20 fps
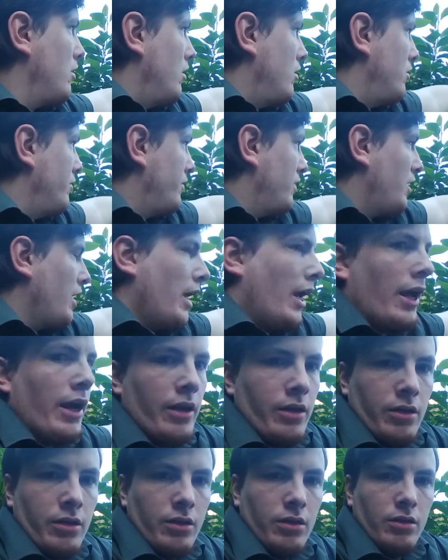over
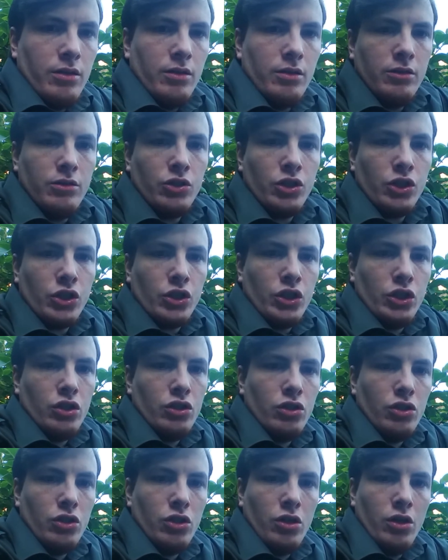there,
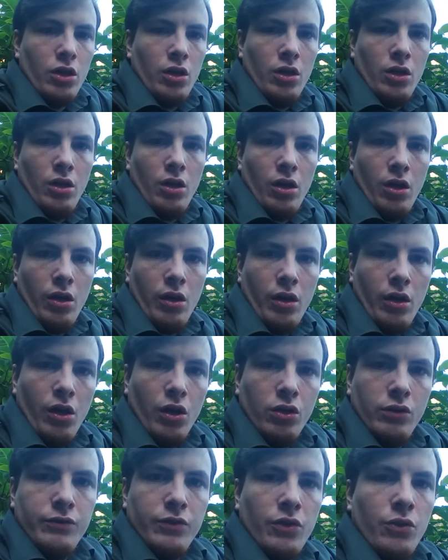just
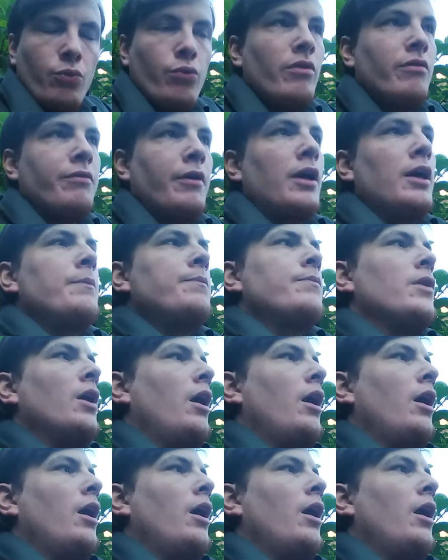over the river,